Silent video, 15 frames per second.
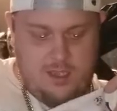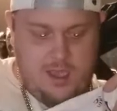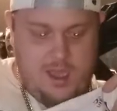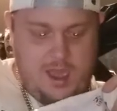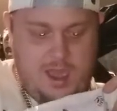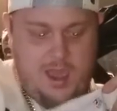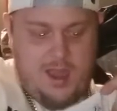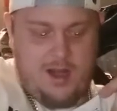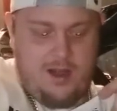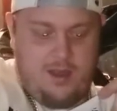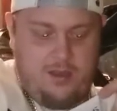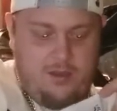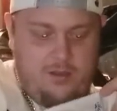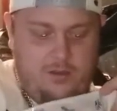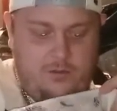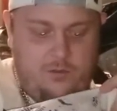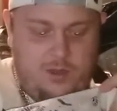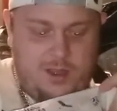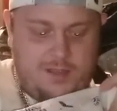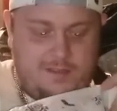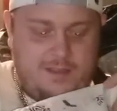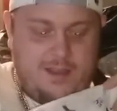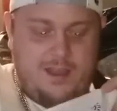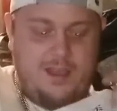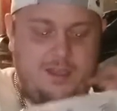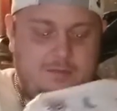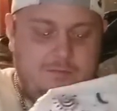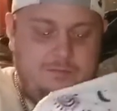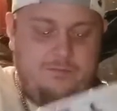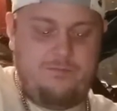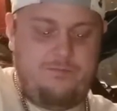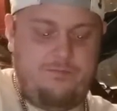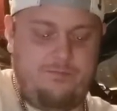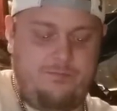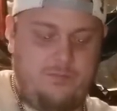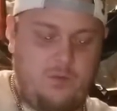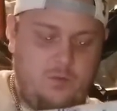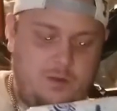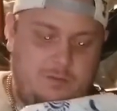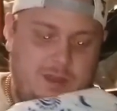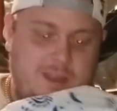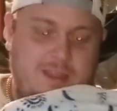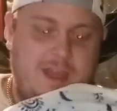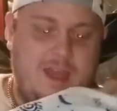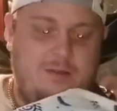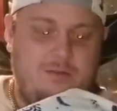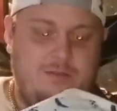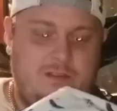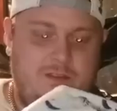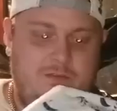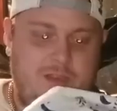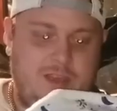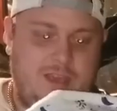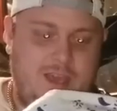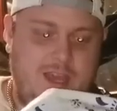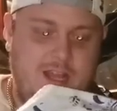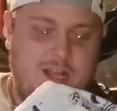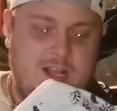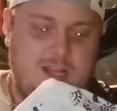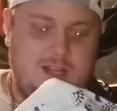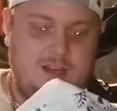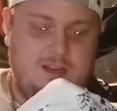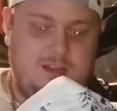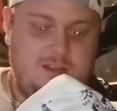And one time, when my dad was on vacation